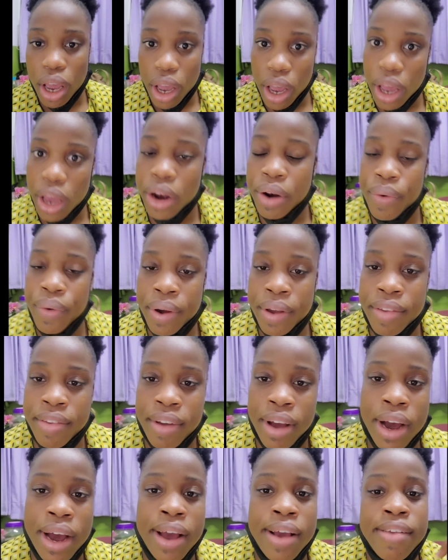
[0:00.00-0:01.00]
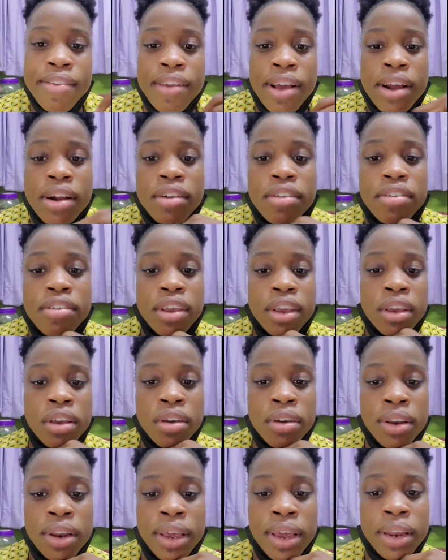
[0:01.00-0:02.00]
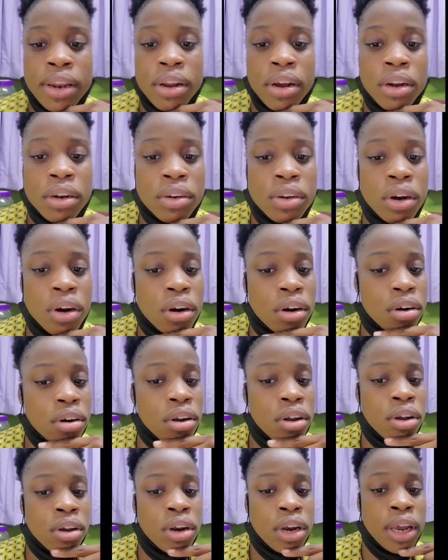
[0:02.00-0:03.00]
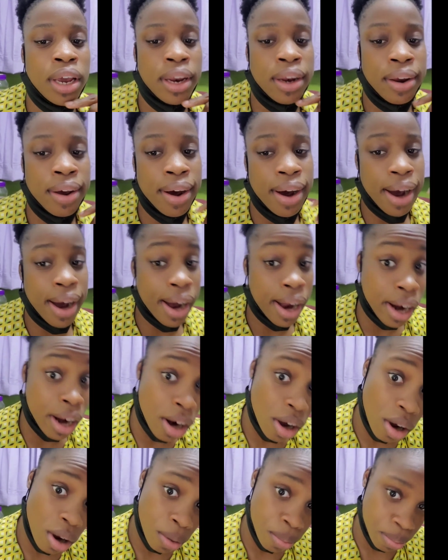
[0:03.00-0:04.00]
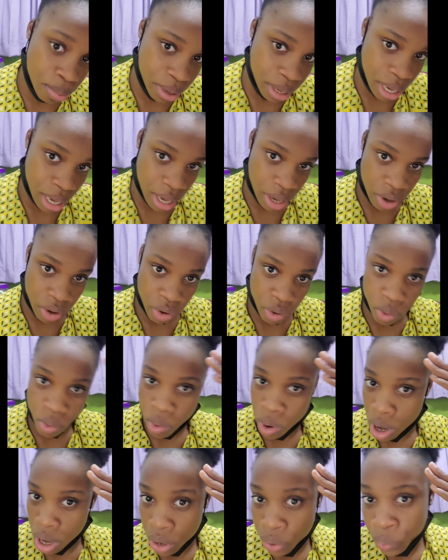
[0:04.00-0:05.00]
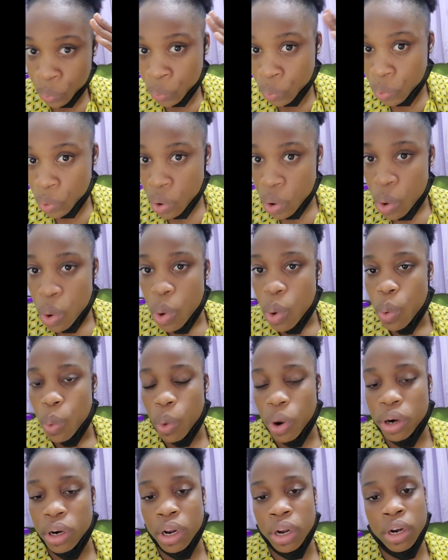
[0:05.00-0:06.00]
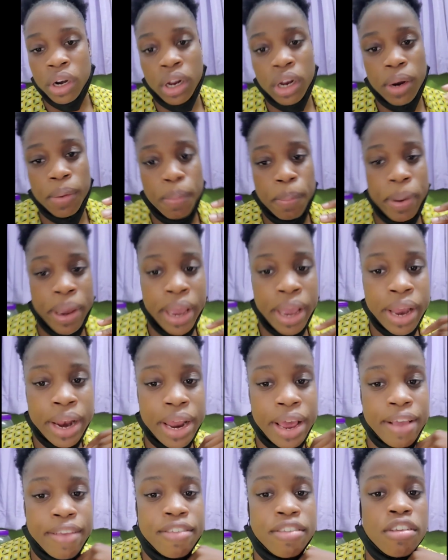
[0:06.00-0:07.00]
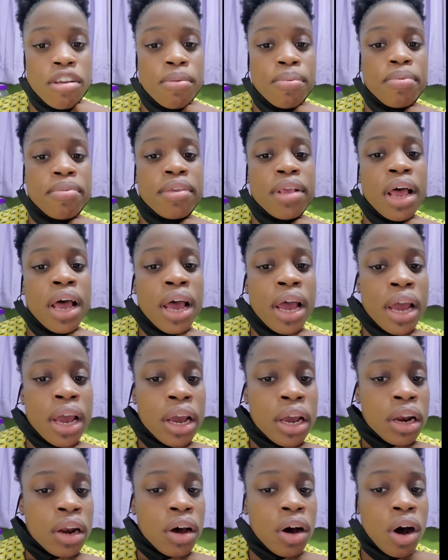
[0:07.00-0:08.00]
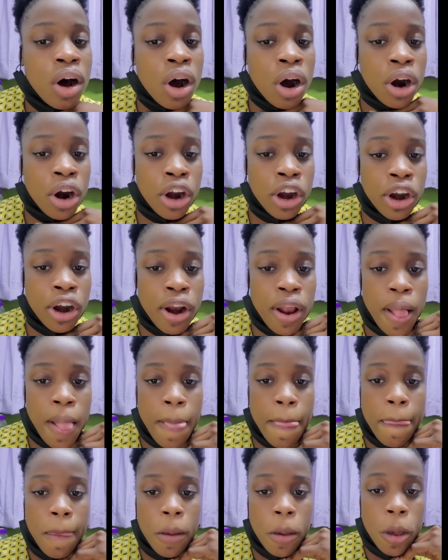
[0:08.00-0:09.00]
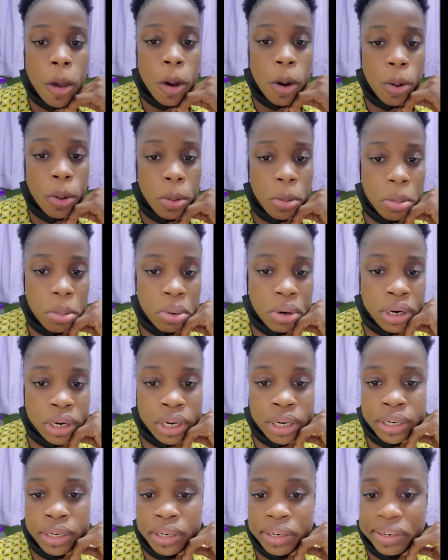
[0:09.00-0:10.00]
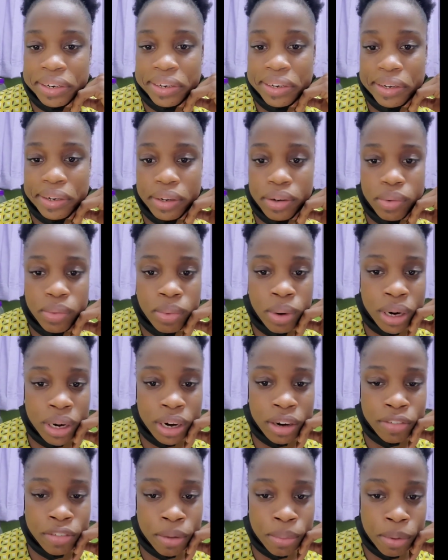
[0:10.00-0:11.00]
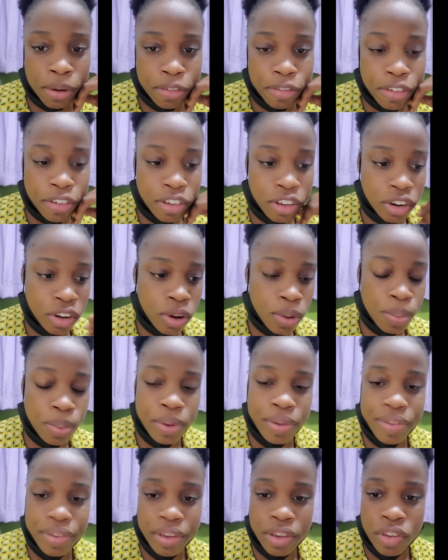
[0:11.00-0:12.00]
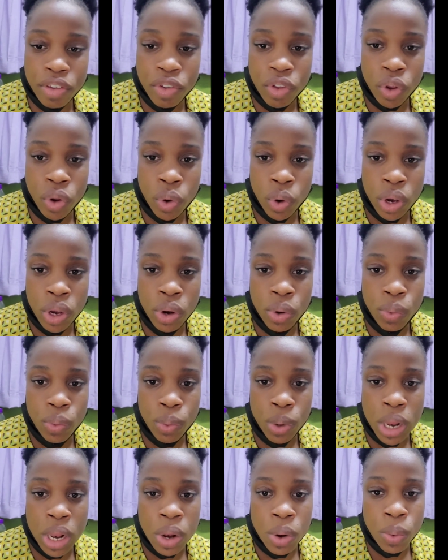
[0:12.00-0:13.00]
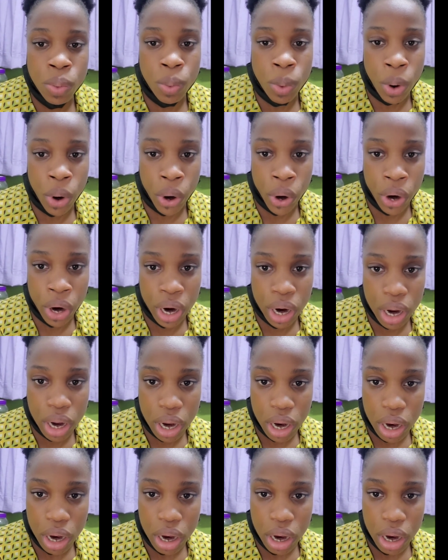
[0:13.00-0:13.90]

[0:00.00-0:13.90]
Anyways guys, I'll see you later. I'll talk to you later. I'll update you on whether or not the pain has subsided or whether or not whatever my physiotherapist is doing will work.